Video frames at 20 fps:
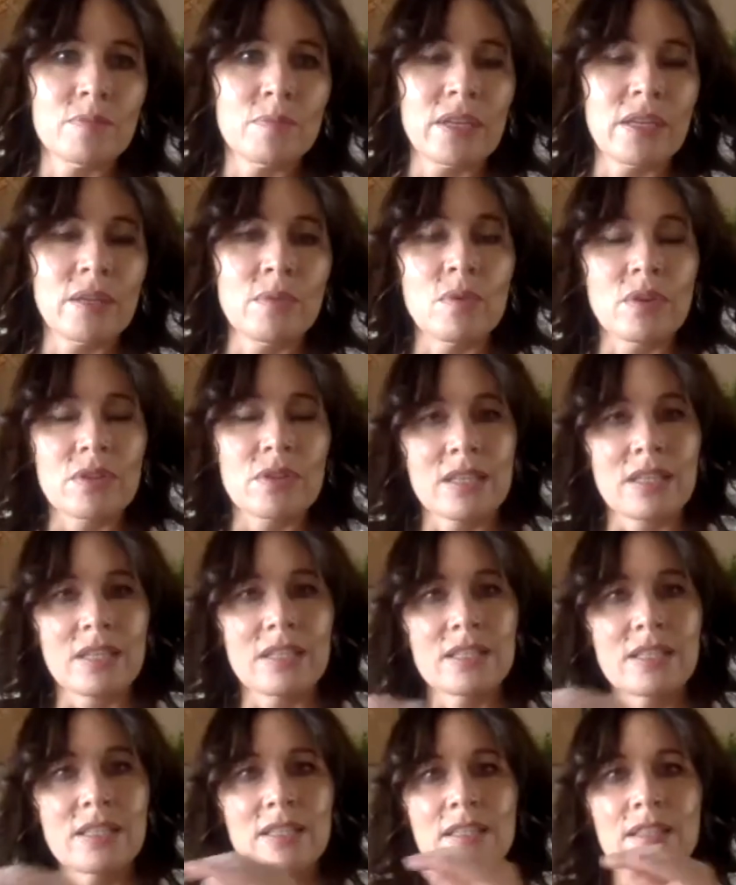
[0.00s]
but he
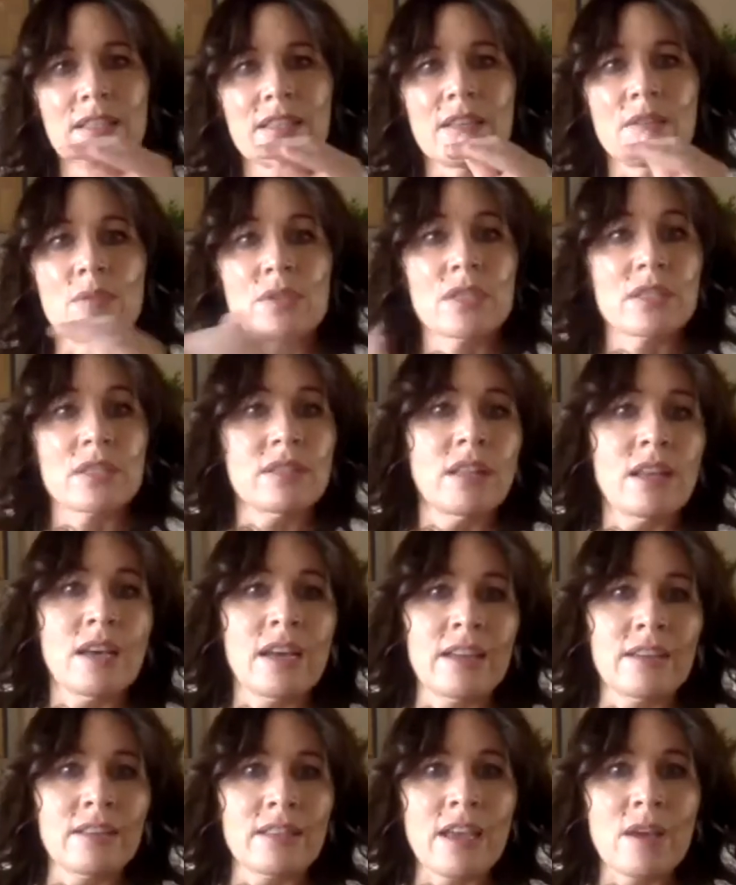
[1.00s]
wasn't. He was
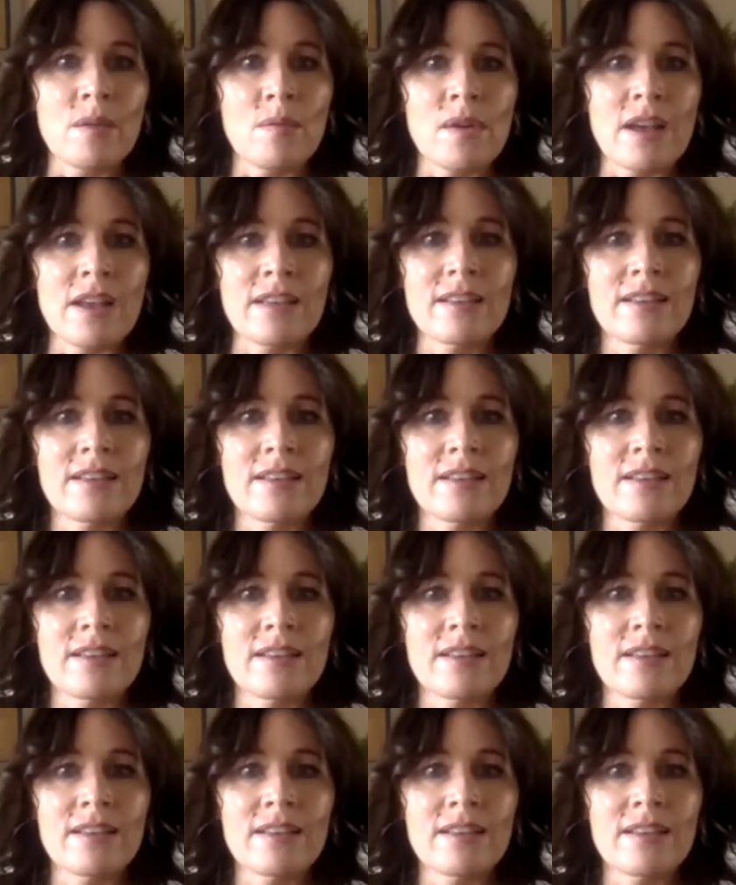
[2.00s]
lying that way.